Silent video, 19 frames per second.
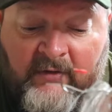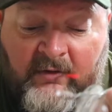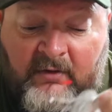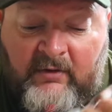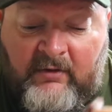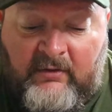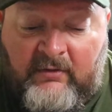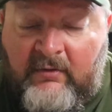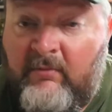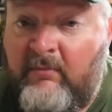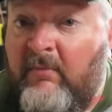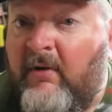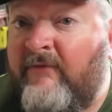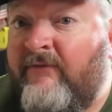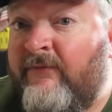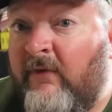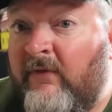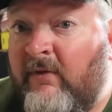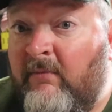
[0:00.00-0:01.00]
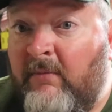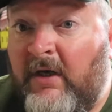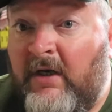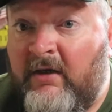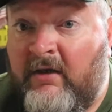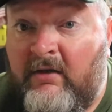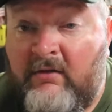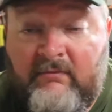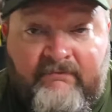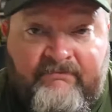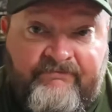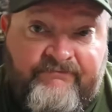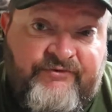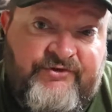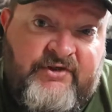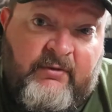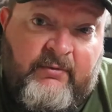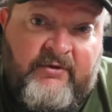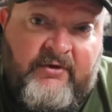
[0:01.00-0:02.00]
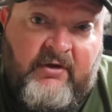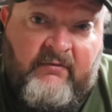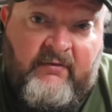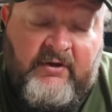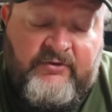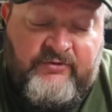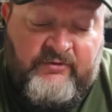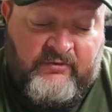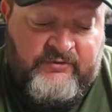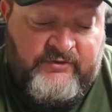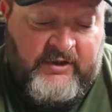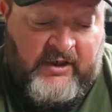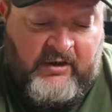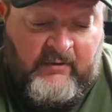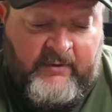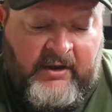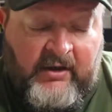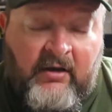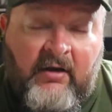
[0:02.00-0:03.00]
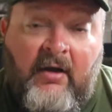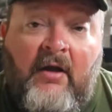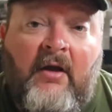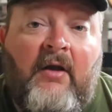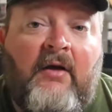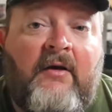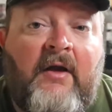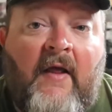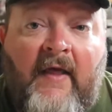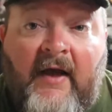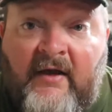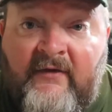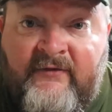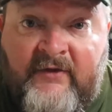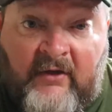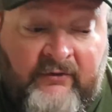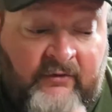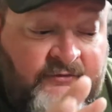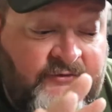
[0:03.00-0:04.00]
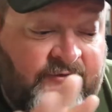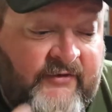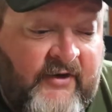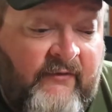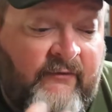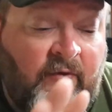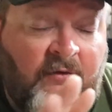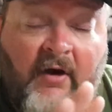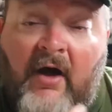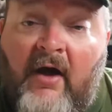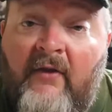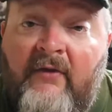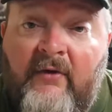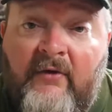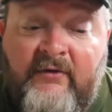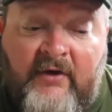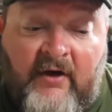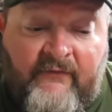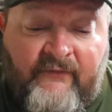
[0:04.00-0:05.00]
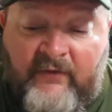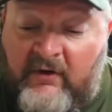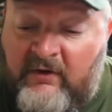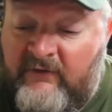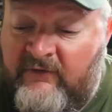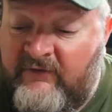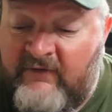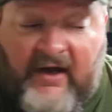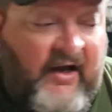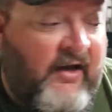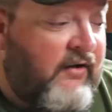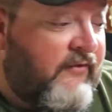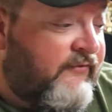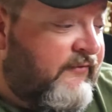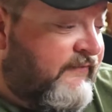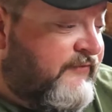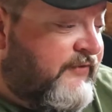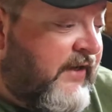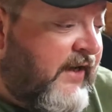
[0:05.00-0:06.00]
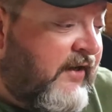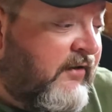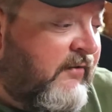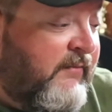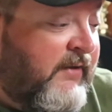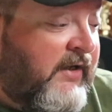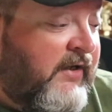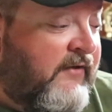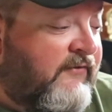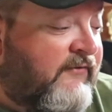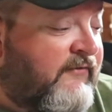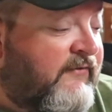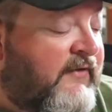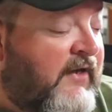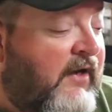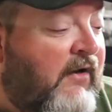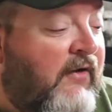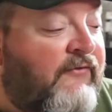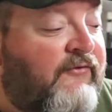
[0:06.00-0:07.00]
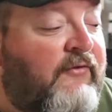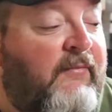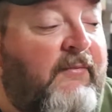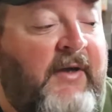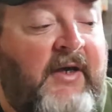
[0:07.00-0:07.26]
good, but for the money, stick with the original chatterbait. Now, like I said, there's several other different styles of chatterbaits. They also